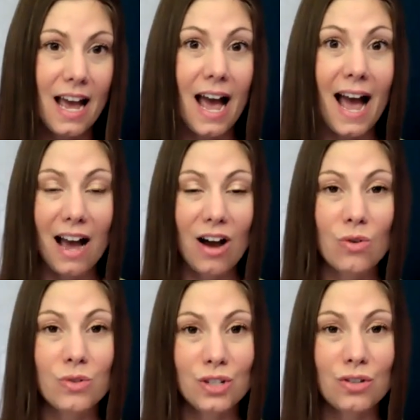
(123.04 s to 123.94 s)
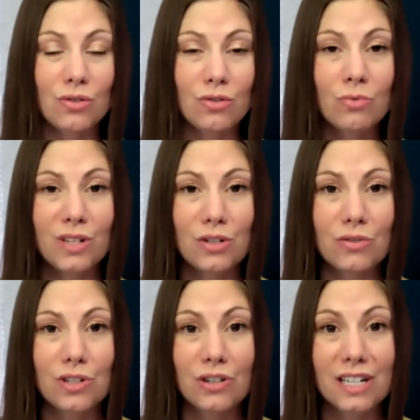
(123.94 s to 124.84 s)
how to
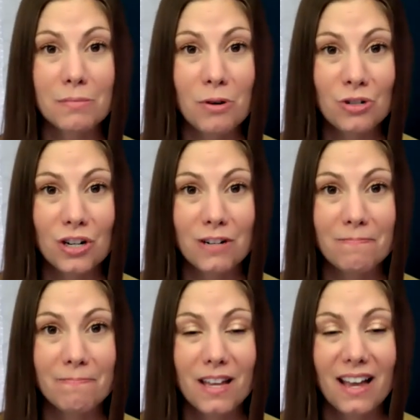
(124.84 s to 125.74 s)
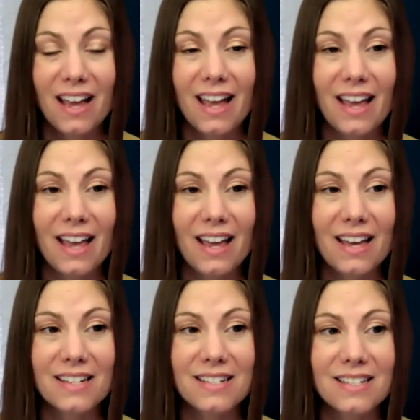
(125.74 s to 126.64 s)
reduce your exposure.
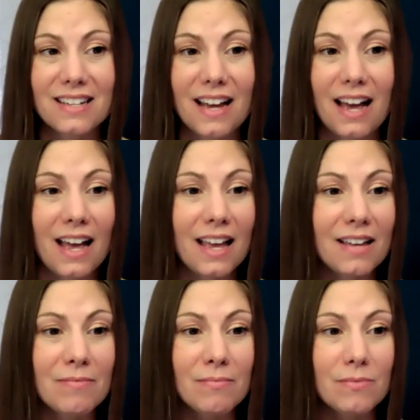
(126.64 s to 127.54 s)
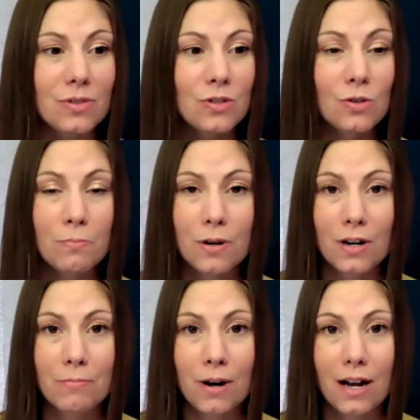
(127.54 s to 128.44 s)
And I'm
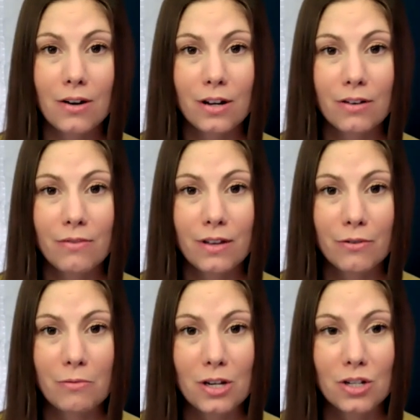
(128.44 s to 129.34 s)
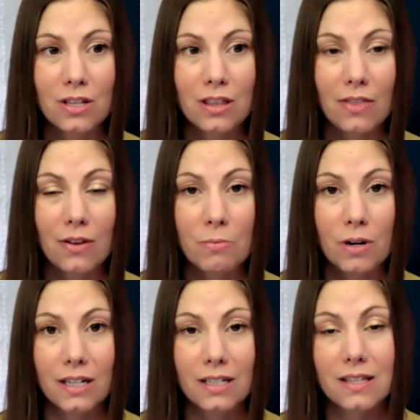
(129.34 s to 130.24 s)
super proud of the information that they're
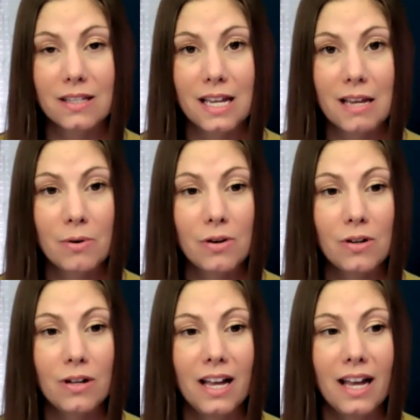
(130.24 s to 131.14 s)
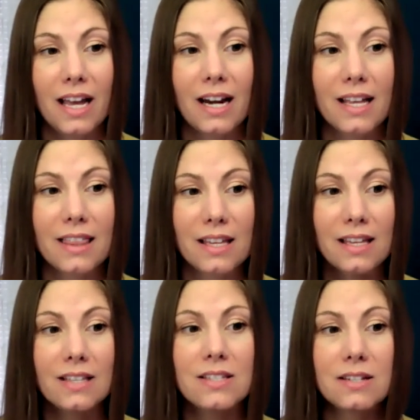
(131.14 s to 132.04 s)
bringing to the table. And I think
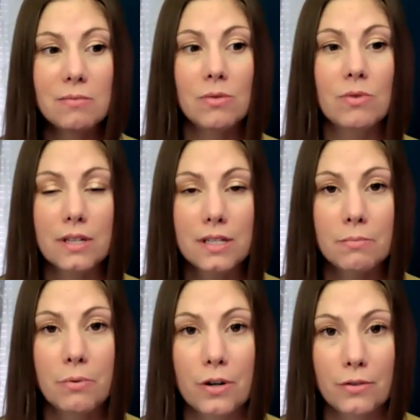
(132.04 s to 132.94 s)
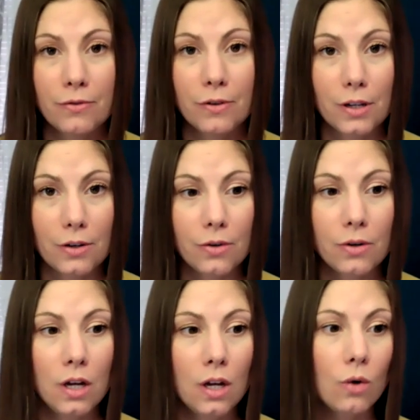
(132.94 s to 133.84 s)
it's going to be really supportive for you.
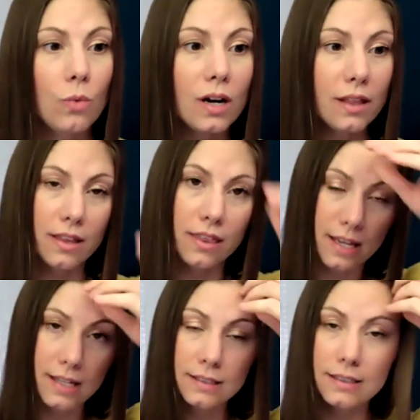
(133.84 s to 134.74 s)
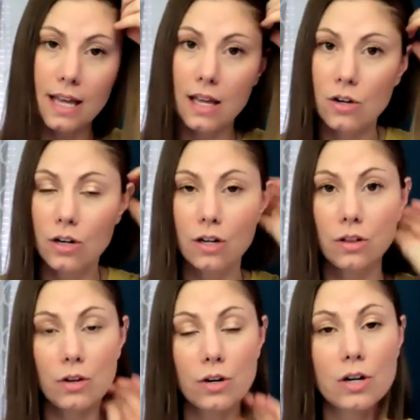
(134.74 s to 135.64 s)
One of the things that you're going to
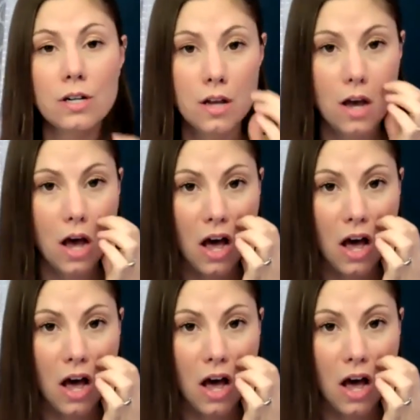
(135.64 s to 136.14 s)
learn